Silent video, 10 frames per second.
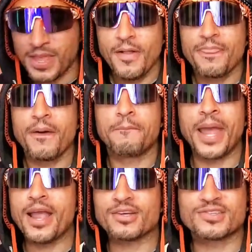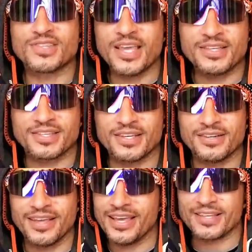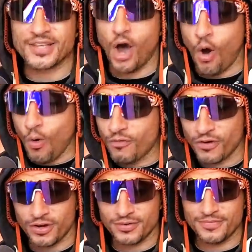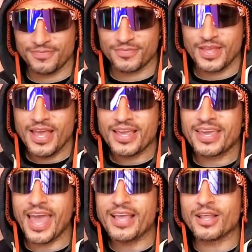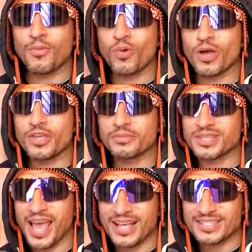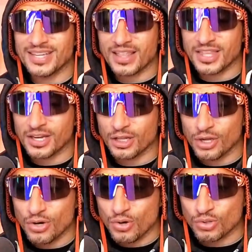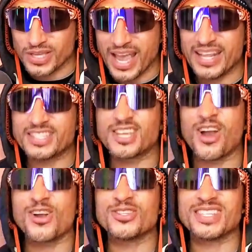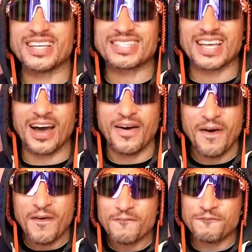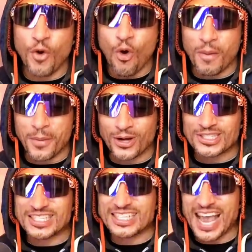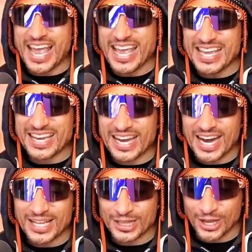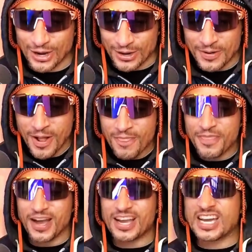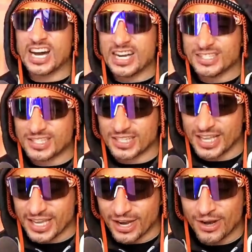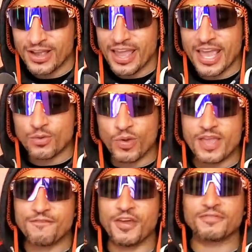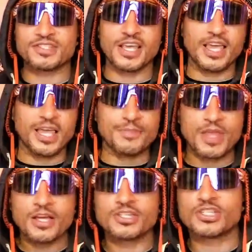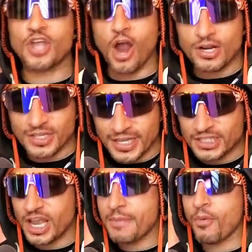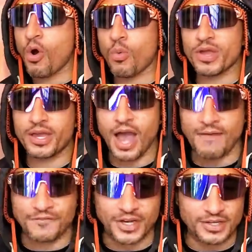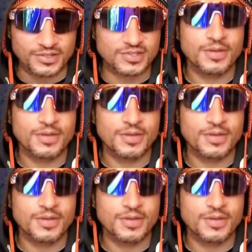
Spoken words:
The Bears' season is over. Caleb Williams has nothing to lose, and he turns into former Jay Cutler, the gunslinger, in week 15. Start DJ Moore with confidence.